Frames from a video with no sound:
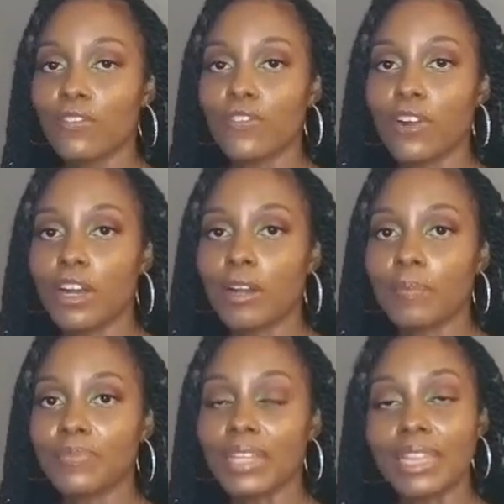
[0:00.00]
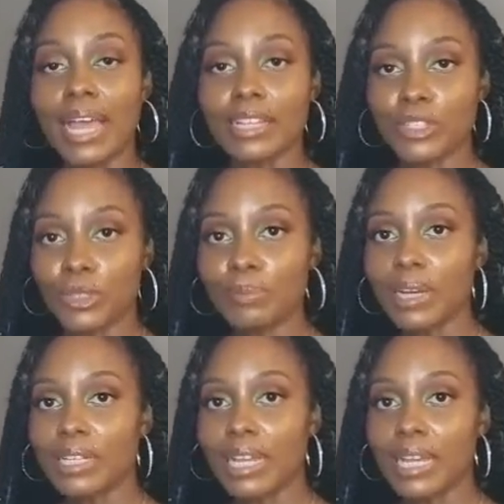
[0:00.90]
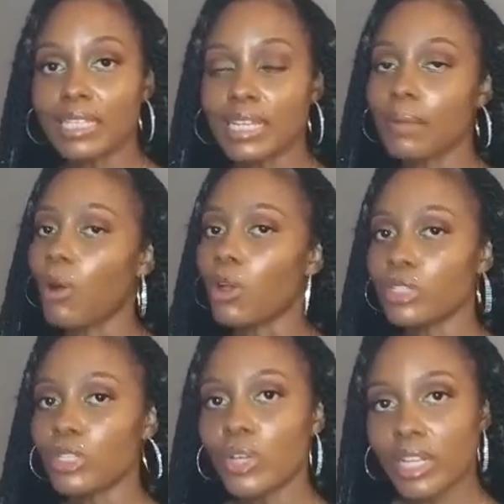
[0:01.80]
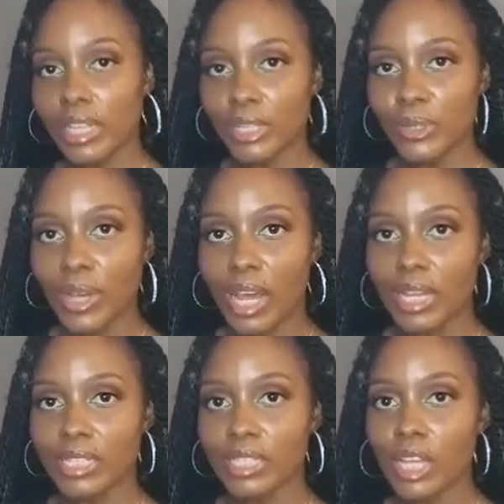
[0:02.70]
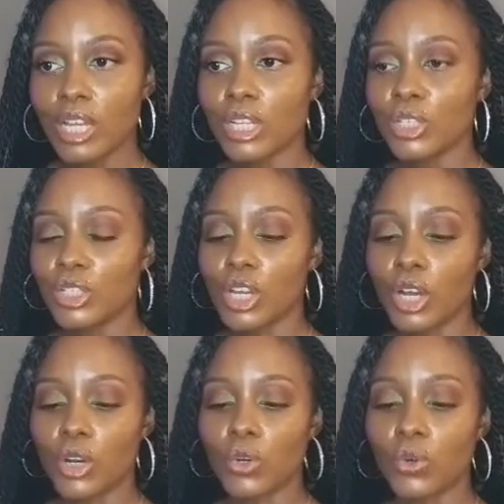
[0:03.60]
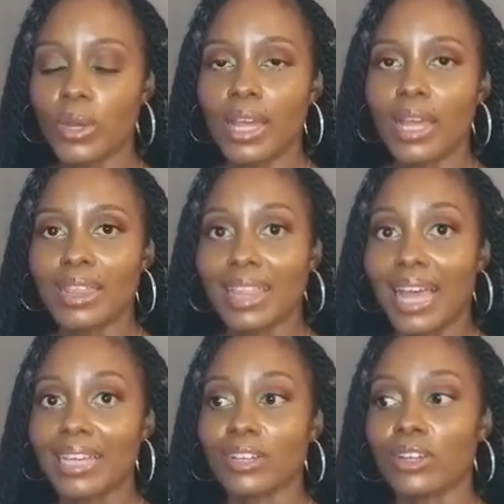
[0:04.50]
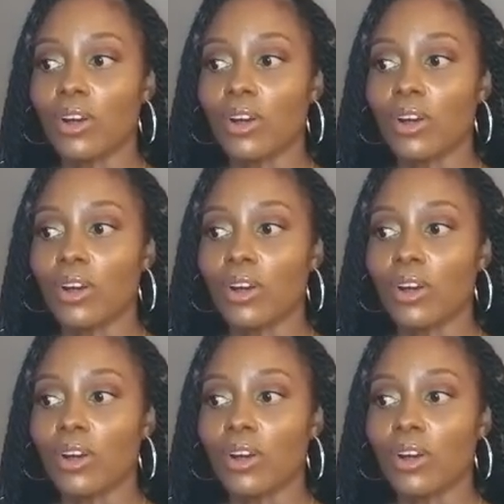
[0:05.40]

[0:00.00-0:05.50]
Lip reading: from the last 3 Mondays, and I'm also going to let you guys know, like,